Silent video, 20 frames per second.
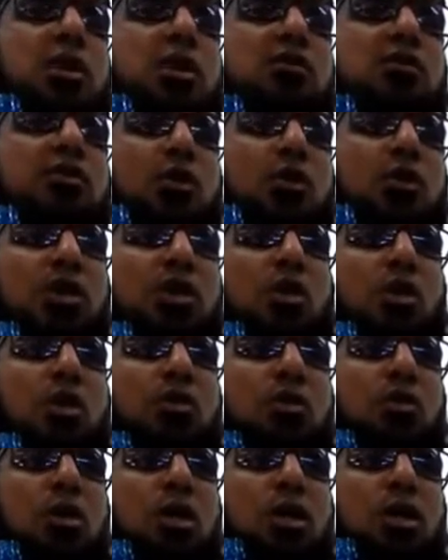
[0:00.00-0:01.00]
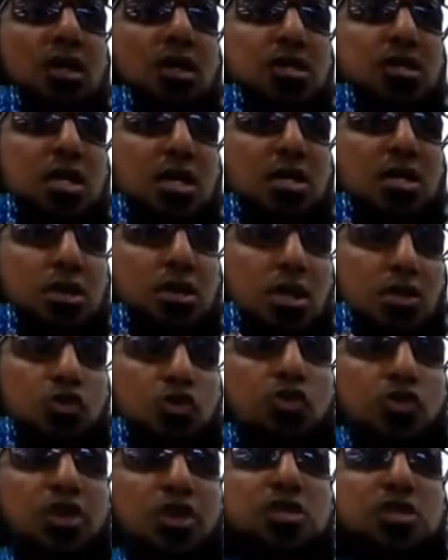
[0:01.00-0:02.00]
right? For the widow, it says there's
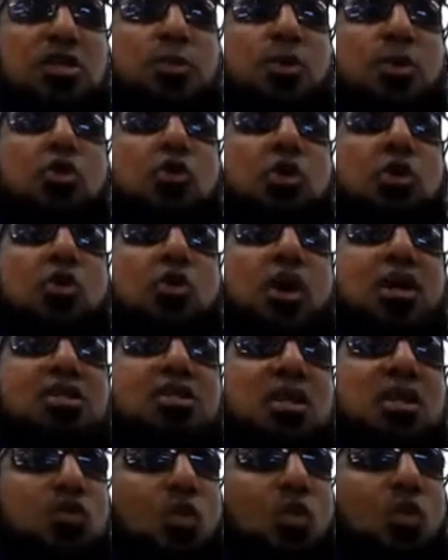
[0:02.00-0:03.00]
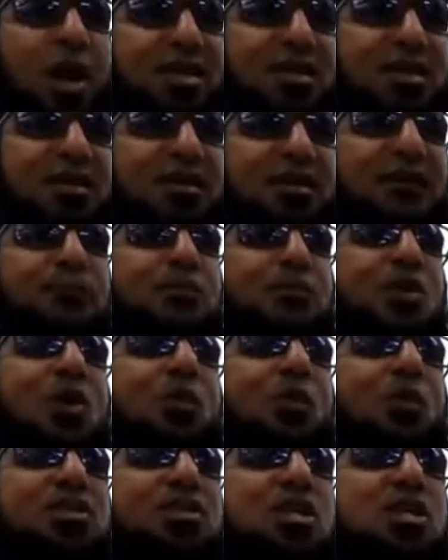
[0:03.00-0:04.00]
two verses about the widow. One says one year,
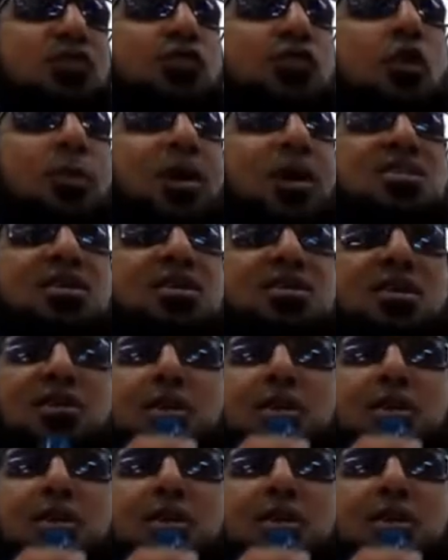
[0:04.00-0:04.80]
one says four months and 10